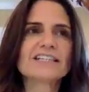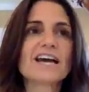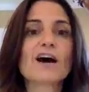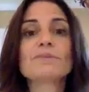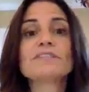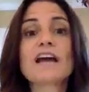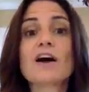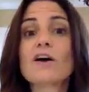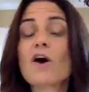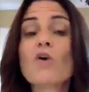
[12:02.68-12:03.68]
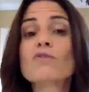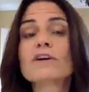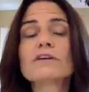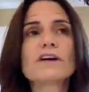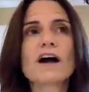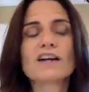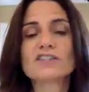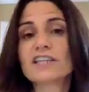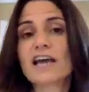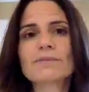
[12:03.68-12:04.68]
to help us to
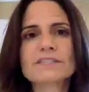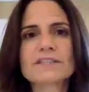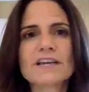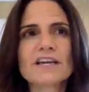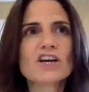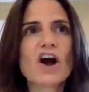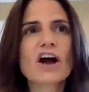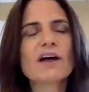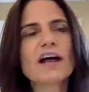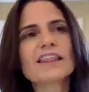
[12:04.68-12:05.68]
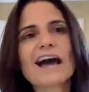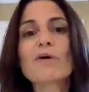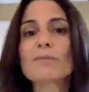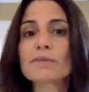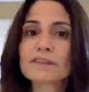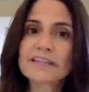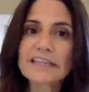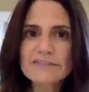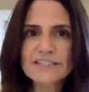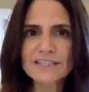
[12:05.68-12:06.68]
help us allow our
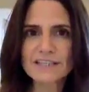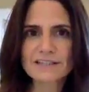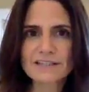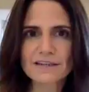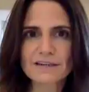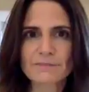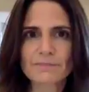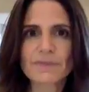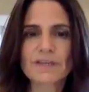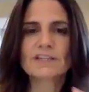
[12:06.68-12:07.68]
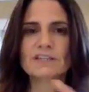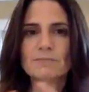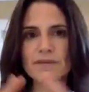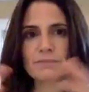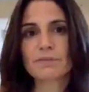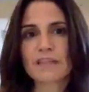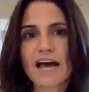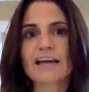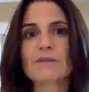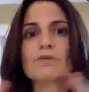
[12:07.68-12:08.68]
belief system to be
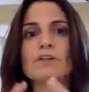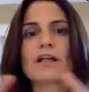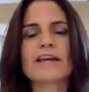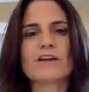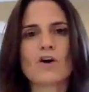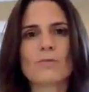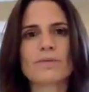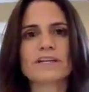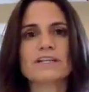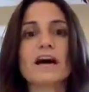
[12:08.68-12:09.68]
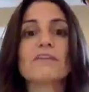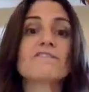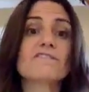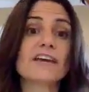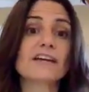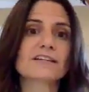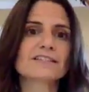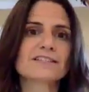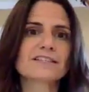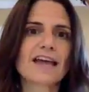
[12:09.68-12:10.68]
pliable and open and not
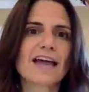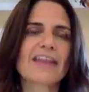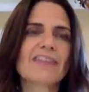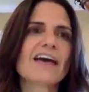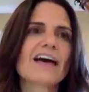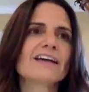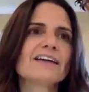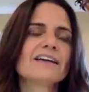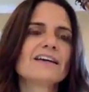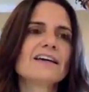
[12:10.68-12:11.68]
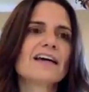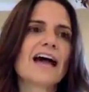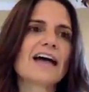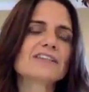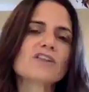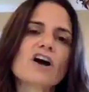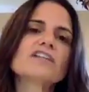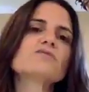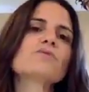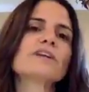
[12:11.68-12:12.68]
fixed. And that as long
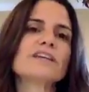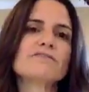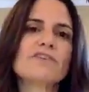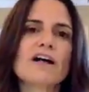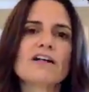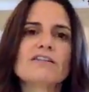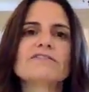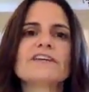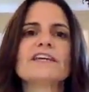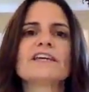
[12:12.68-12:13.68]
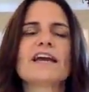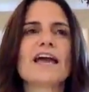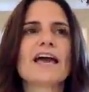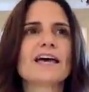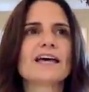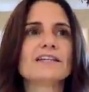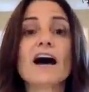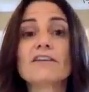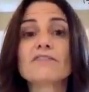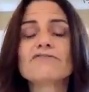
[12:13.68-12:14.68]
as we're evolving and
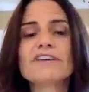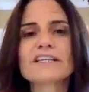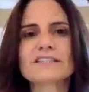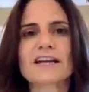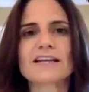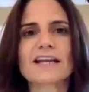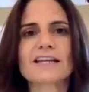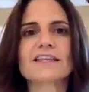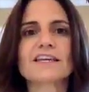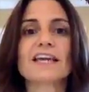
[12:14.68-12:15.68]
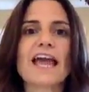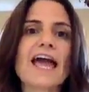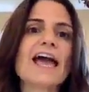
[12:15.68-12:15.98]
not fixed on anything,